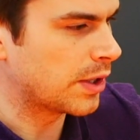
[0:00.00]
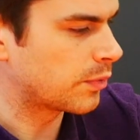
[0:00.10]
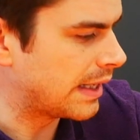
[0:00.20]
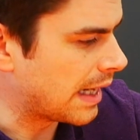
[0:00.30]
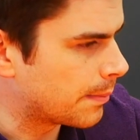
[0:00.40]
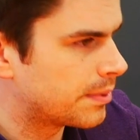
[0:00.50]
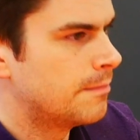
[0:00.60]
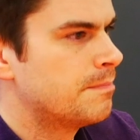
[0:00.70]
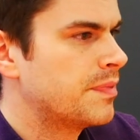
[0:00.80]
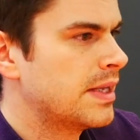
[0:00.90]
quick recap.
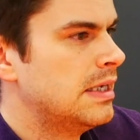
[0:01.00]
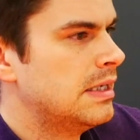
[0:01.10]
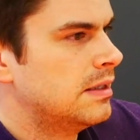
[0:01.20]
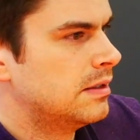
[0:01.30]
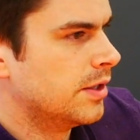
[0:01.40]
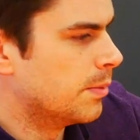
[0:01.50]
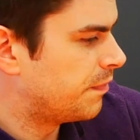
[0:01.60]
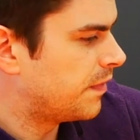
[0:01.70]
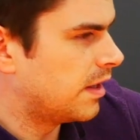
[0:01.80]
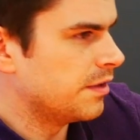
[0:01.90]
Number
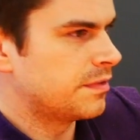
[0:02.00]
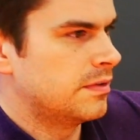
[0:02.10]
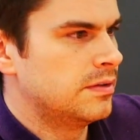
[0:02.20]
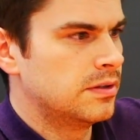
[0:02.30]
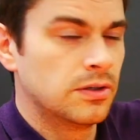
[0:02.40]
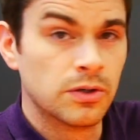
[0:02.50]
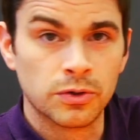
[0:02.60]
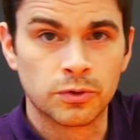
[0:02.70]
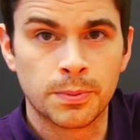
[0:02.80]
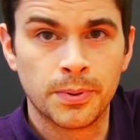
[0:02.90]
five,
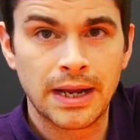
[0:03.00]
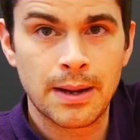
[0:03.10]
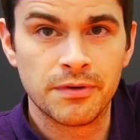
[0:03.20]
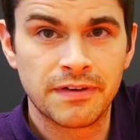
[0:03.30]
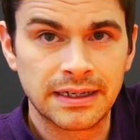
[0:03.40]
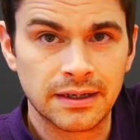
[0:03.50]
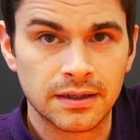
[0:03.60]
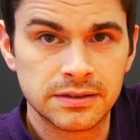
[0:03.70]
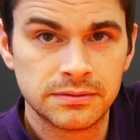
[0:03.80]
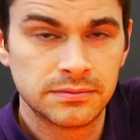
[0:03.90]
Gruppo Gamma
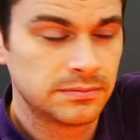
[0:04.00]
Vanguard.